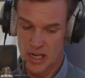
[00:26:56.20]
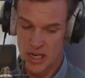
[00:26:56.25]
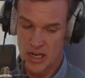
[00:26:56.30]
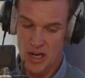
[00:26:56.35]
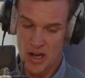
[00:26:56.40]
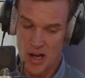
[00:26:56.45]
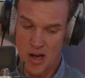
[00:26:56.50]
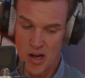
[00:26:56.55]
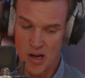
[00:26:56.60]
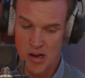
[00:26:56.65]

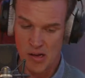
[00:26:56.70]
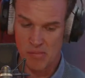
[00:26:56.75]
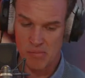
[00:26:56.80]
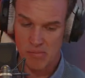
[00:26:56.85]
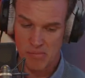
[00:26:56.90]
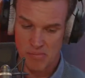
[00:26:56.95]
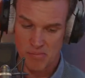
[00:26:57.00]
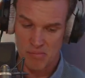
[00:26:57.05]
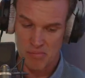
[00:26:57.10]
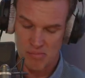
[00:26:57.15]
I
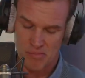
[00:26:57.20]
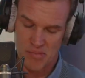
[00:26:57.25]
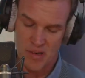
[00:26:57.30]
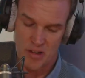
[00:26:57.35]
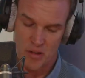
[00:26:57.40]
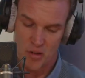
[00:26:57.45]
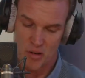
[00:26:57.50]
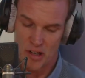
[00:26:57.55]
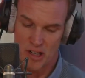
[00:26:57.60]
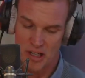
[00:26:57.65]

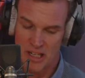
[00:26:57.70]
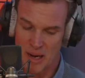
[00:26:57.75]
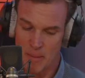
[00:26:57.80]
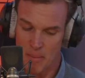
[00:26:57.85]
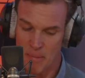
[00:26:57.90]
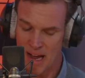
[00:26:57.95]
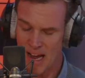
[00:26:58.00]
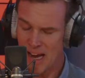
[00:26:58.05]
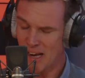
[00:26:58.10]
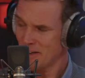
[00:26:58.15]
call it a
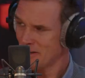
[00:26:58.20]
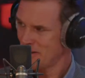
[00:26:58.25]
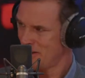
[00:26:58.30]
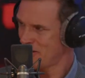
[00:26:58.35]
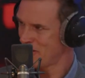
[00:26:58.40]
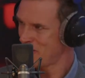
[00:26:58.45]
campaign on